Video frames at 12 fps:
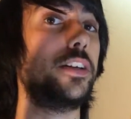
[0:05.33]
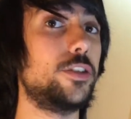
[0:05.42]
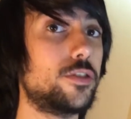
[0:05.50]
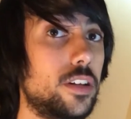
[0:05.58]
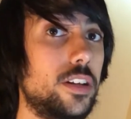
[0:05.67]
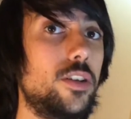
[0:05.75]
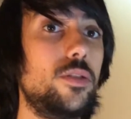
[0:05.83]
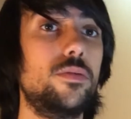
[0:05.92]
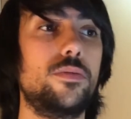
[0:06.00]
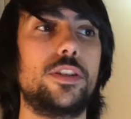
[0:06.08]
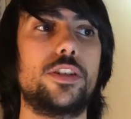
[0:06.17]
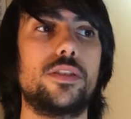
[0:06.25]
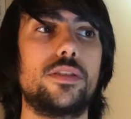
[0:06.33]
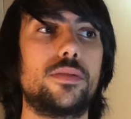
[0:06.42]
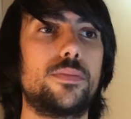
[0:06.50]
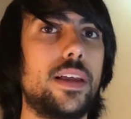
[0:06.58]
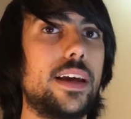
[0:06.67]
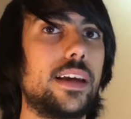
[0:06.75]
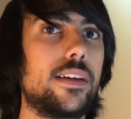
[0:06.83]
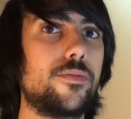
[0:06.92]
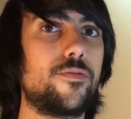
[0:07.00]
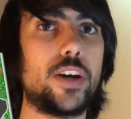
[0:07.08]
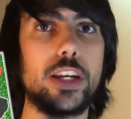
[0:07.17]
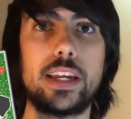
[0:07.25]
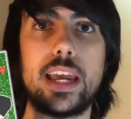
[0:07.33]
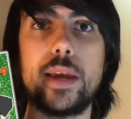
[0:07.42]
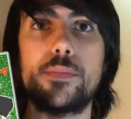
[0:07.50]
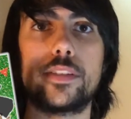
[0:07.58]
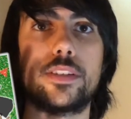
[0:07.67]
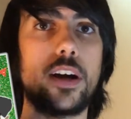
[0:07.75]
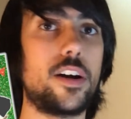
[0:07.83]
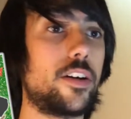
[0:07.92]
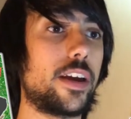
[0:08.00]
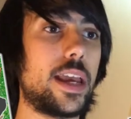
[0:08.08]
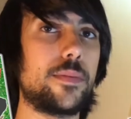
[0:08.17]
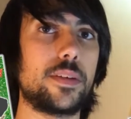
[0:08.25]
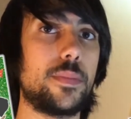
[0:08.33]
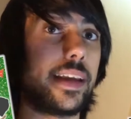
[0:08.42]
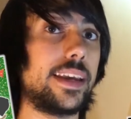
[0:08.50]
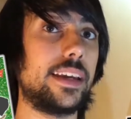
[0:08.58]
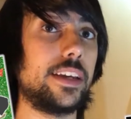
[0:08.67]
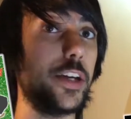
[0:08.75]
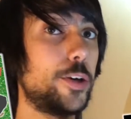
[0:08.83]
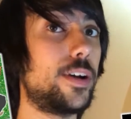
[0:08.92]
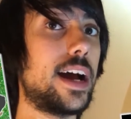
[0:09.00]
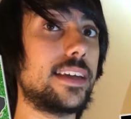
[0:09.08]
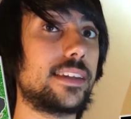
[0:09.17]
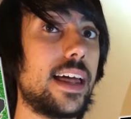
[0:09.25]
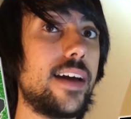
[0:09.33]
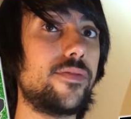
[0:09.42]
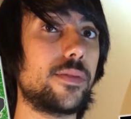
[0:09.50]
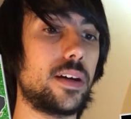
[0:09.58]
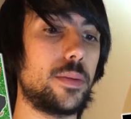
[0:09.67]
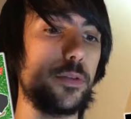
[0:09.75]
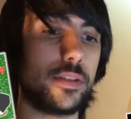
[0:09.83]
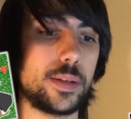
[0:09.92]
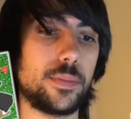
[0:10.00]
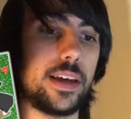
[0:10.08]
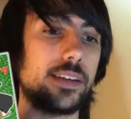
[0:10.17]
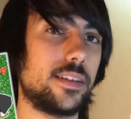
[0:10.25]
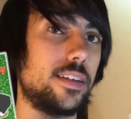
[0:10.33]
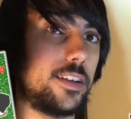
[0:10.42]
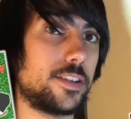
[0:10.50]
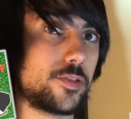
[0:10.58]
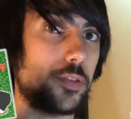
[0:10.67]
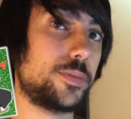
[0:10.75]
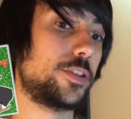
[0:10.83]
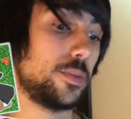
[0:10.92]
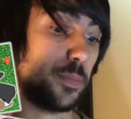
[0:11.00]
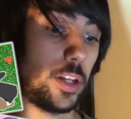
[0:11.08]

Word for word: I usually do, which is playing funny games and horror games and making you guys laugh. I'm gonna put some links in the description